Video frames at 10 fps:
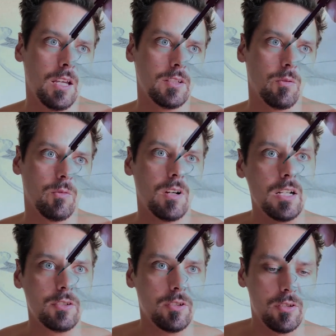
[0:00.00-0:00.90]
And so we're
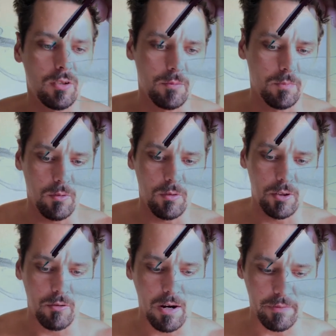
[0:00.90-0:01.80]
not just
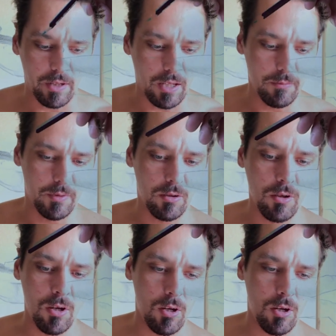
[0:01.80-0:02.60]
exploring graphic elements.